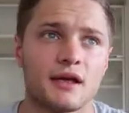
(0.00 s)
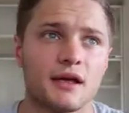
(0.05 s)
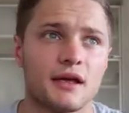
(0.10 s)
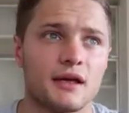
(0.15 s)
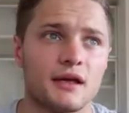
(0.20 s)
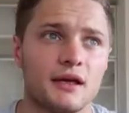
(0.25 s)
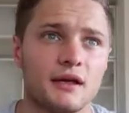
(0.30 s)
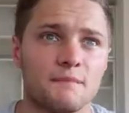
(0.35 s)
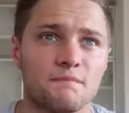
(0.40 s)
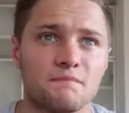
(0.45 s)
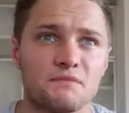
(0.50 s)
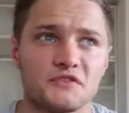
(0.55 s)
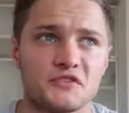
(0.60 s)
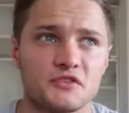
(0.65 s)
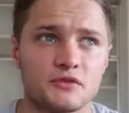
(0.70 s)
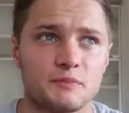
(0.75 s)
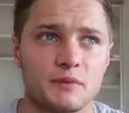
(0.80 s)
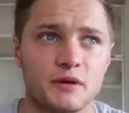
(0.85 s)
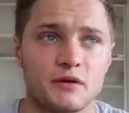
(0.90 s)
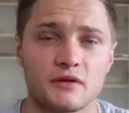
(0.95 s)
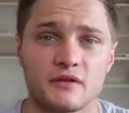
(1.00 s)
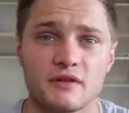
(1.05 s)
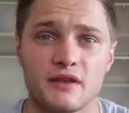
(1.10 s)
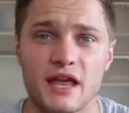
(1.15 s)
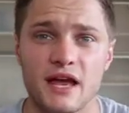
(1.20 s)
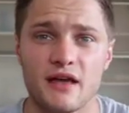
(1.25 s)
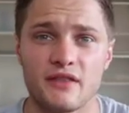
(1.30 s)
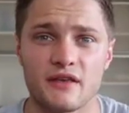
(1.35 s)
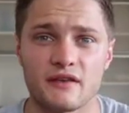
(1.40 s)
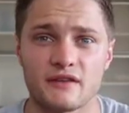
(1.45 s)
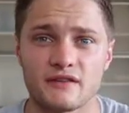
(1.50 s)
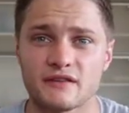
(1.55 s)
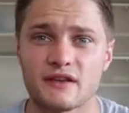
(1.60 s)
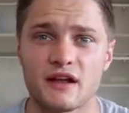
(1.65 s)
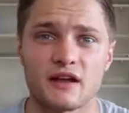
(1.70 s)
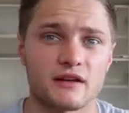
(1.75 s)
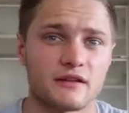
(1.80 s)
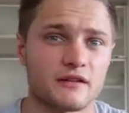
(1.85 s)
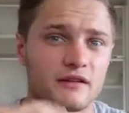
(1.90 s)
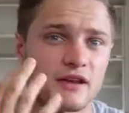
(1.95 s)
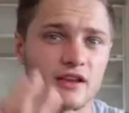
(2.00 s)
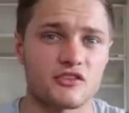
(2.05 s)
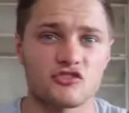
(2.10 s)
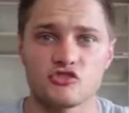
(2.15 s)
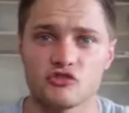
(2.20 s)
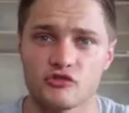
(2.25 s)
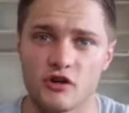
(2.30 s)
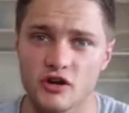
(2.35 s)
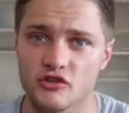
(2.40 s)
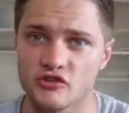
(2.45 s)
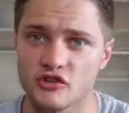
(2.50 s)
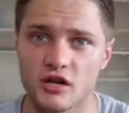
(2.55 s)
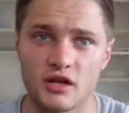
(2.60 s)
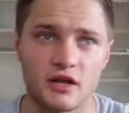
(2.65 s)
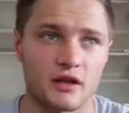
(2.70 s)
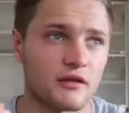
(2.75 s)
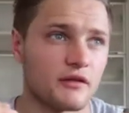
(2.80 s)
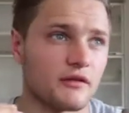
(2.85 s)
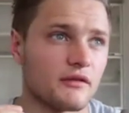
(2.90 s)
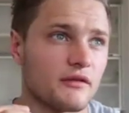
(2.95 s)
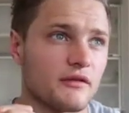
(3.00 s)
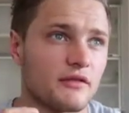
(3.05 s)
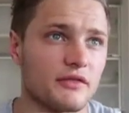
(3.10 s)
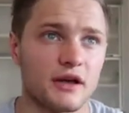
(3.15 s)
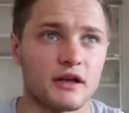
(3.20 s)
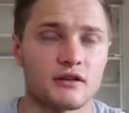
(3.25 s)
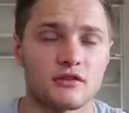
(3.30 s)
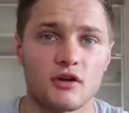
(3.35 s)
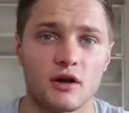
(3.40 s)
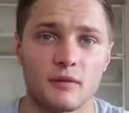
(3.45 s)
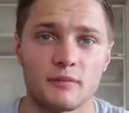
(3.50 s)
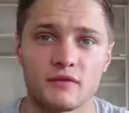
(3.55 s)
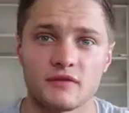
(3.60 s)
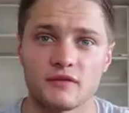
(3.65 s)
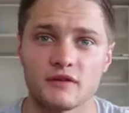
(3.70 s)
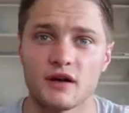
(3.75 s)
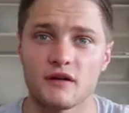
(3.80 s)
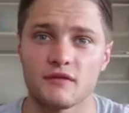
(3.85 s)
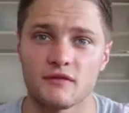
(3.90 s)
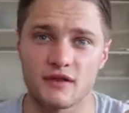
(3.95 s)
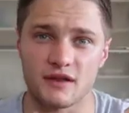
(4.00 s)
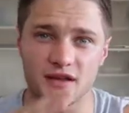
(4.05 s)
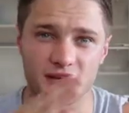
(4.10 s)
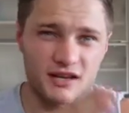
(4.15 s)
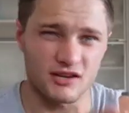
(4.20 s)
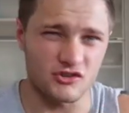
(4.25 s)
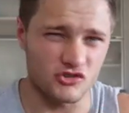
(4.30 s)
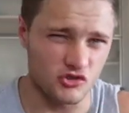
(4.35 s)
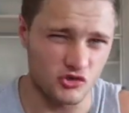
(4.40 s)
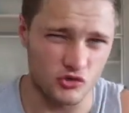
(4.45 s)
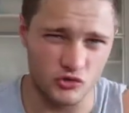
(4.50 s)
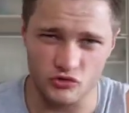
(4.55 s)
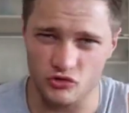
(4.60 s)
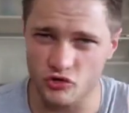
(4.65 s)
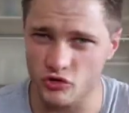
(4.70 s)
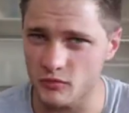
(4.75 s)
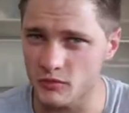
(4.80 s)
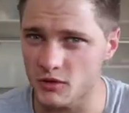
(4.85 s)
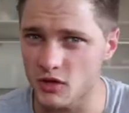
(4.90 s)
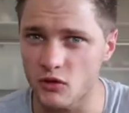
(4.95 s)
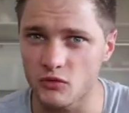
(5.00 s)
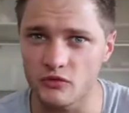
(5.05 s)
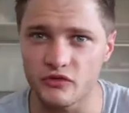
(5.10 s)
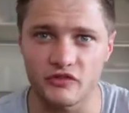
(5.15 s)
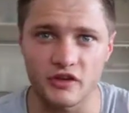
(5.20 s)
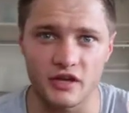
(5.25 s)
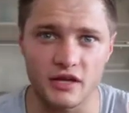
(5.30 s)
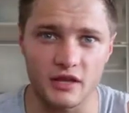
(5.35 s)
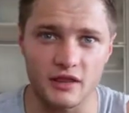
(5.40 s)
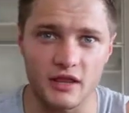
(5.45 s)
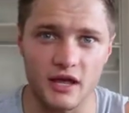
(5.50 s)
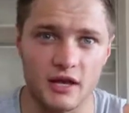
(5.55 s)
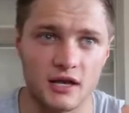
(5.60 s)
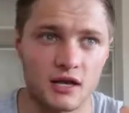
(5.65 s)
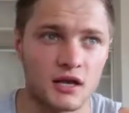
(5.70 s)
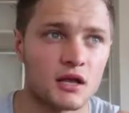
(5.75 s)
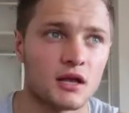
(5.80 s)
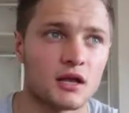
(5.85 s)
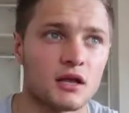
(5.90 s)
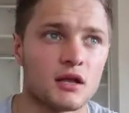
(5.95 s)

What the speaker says: And just because now they're starting to get structure and that type of stuff, and they're getting short-term goal setting, that